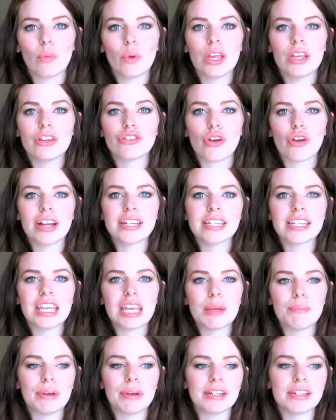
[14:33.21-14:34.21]
We tried to
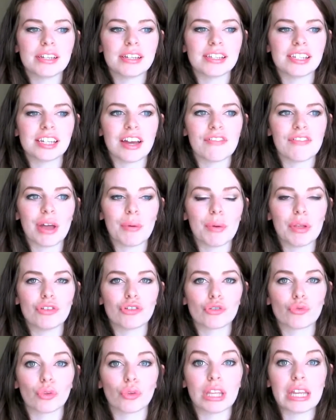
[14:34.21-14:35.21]
keep it to stuff that we
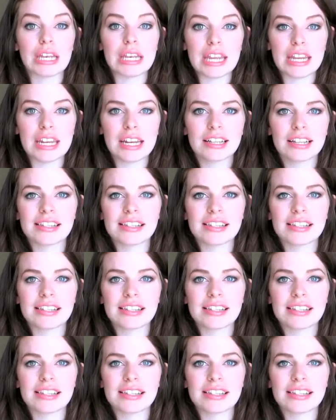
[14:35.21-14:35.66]
just really needed,